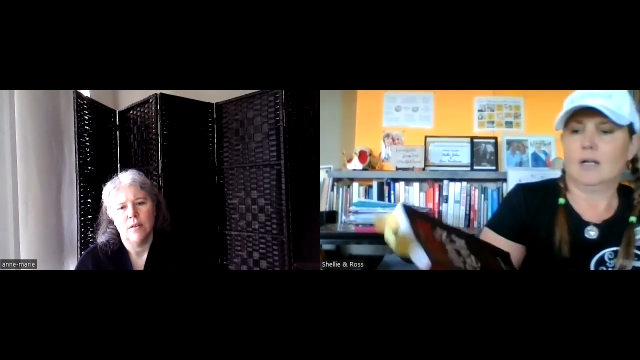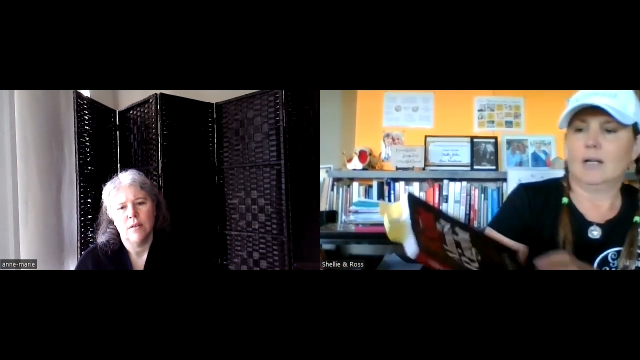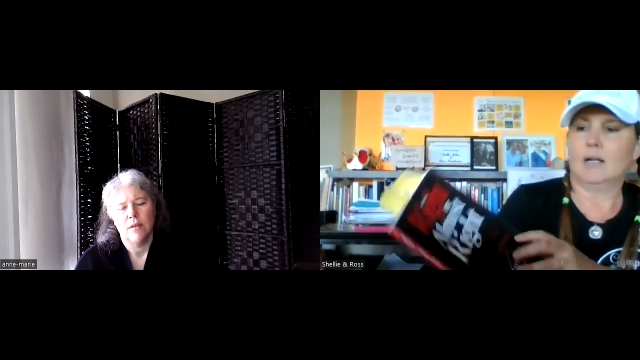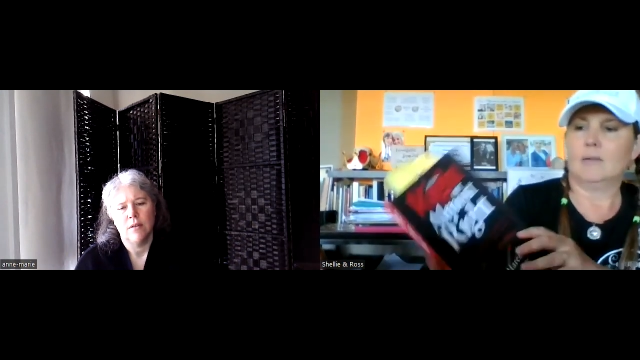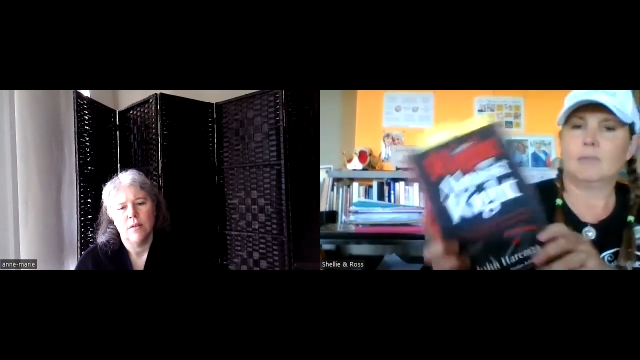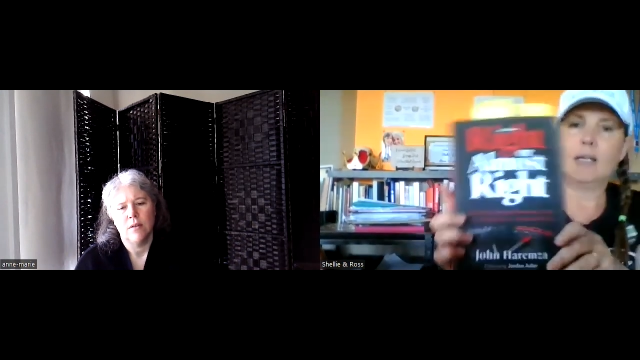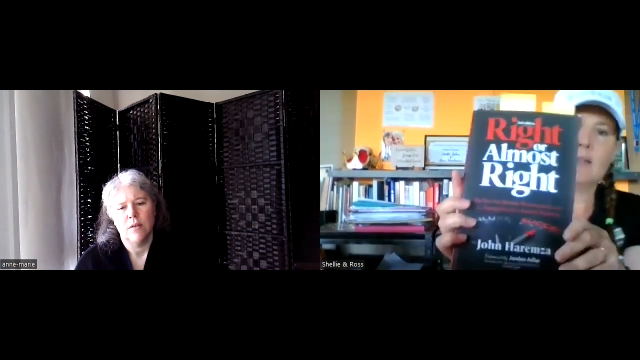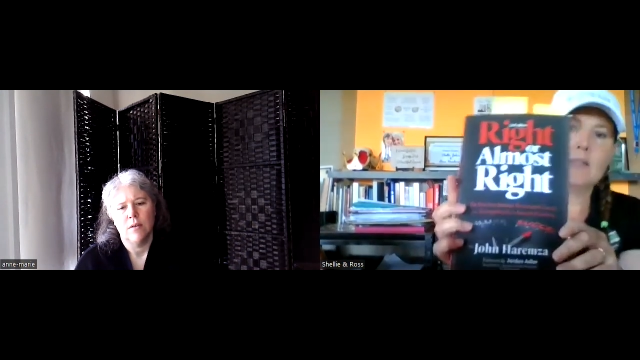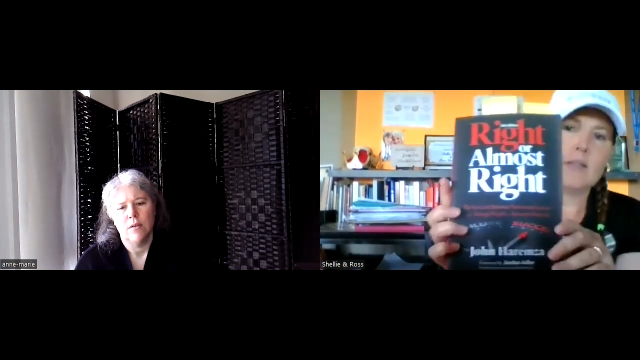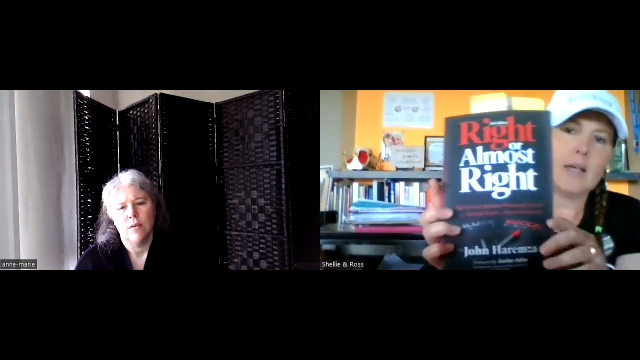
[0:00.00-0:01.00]

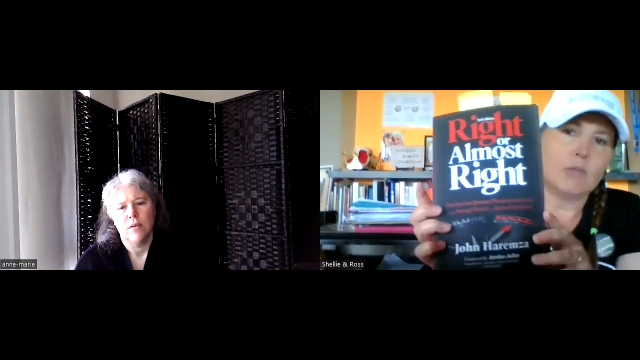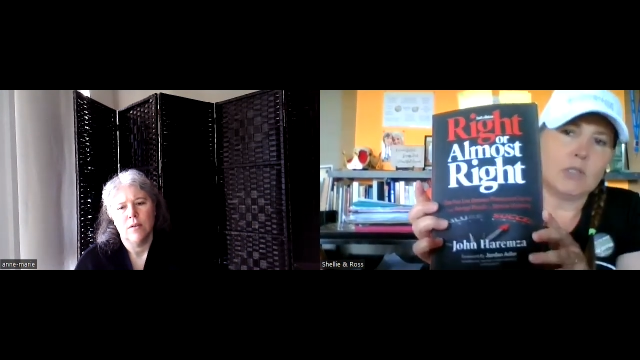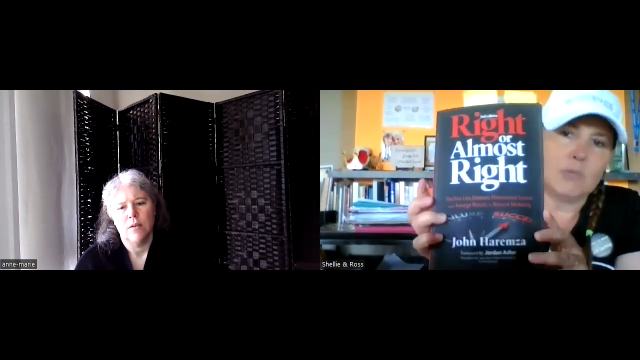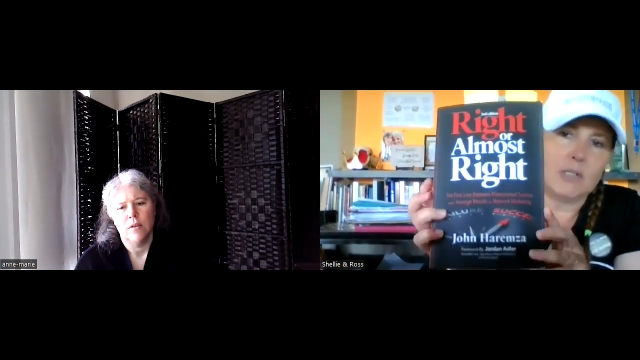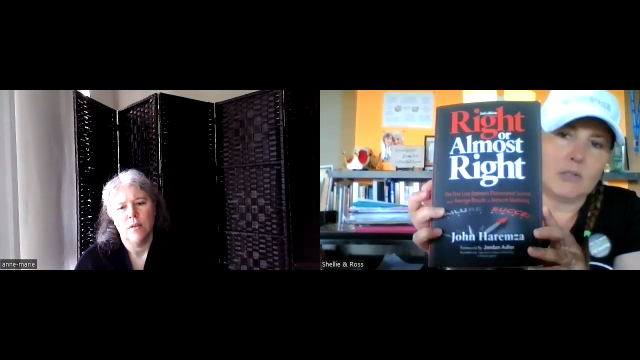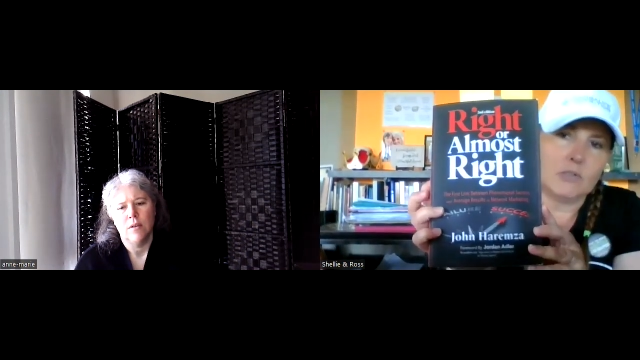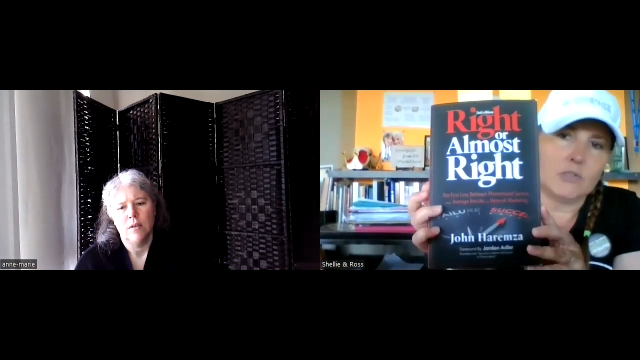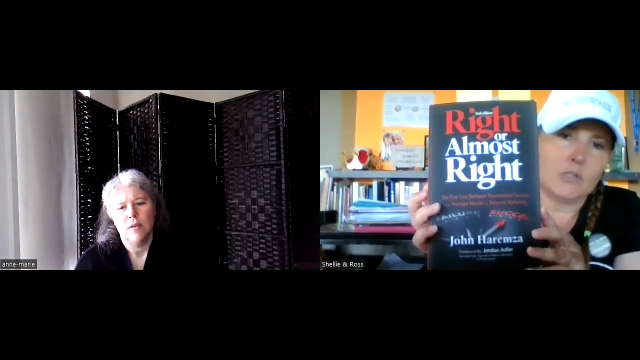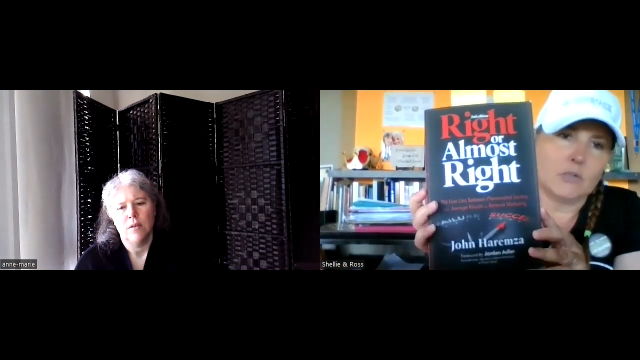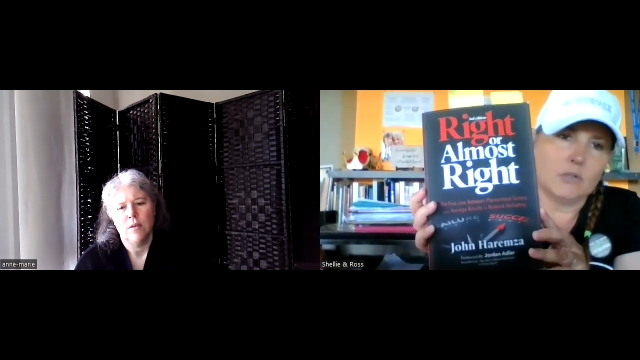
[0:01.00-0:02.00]
Yeah, so that one's pretty good
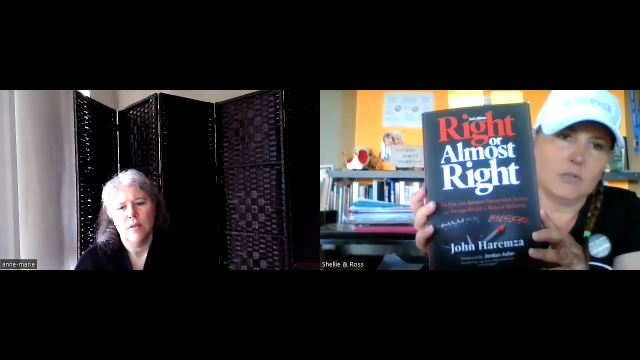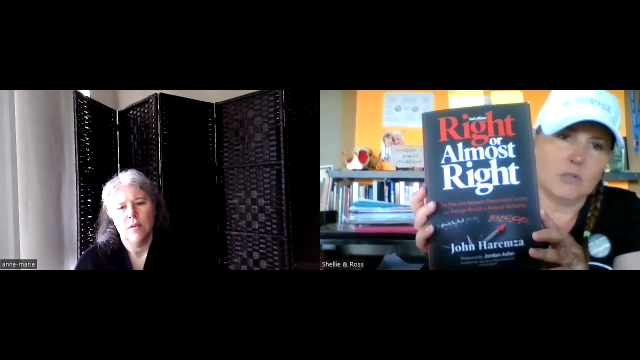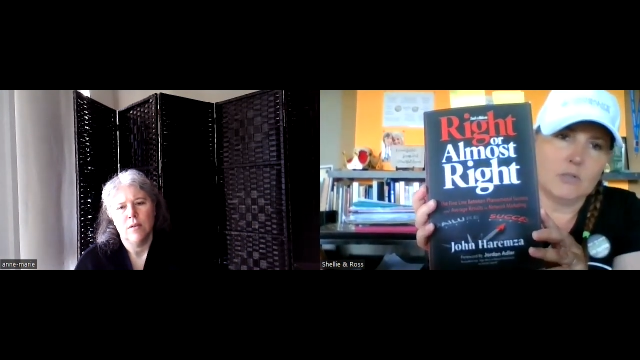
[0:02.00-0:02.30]
too.